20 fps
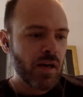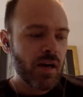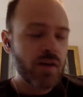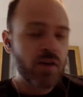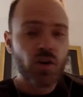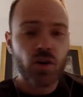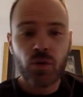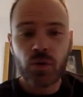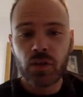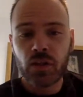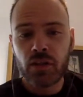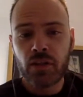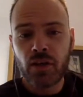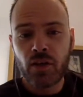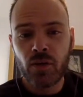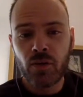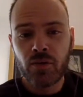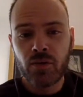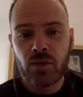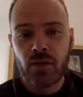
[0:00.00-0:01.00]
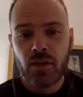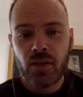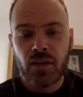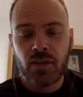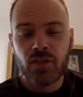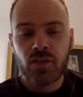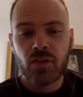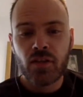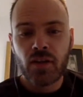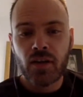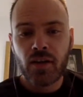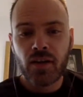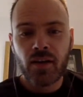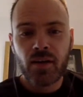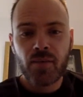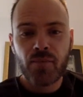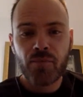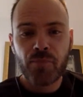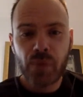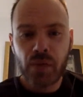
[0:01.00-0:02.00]
Currently, no,
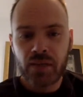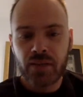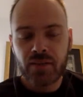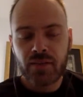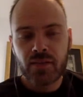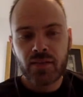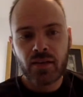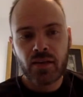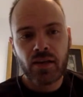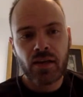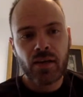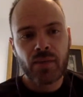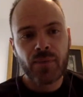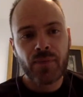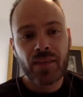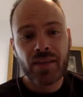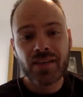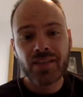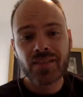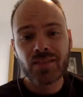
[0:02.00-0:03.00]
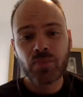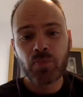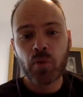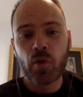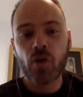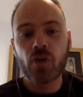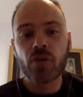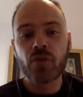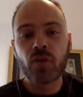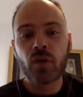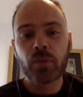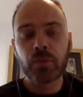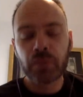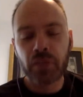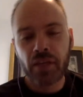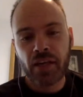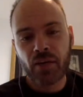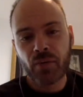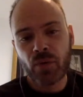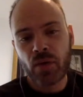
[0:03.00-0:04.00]
but that is part of our
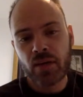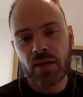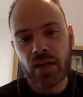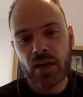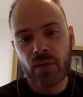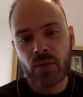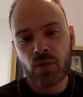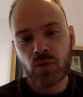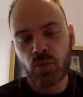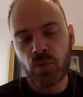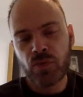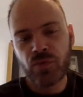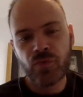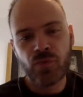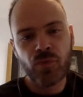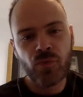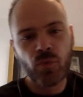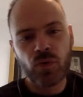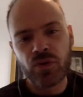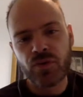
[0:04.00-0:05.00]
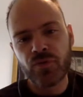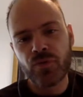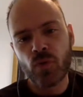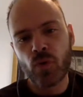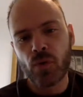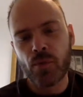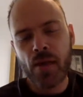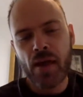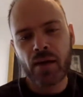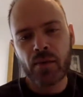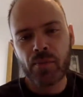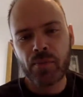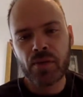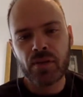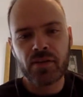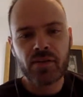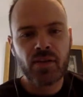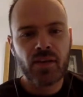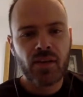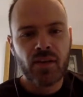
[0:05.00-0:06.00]
plan right now as we reformat a
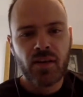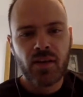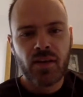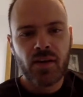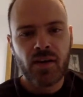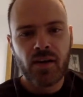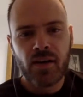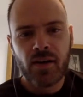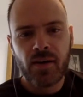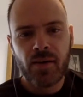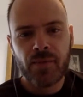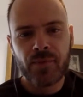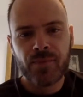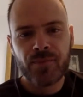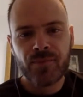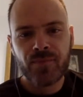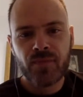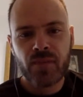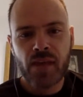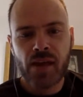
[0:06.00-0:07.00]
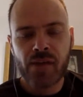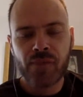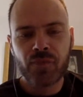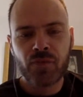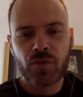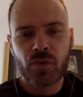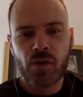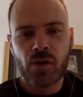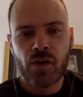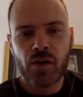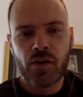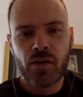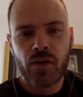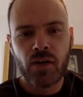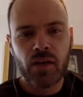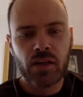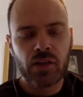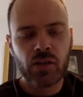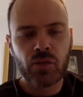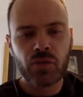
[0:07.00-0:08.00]
bit after
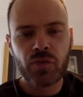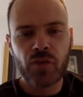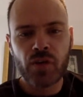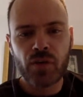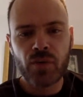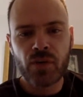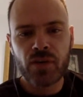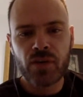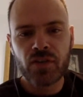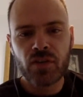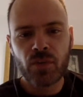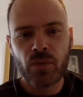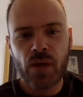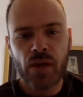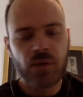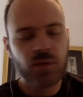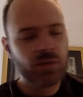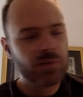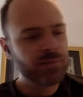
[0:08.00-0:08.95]
our little fundraising round.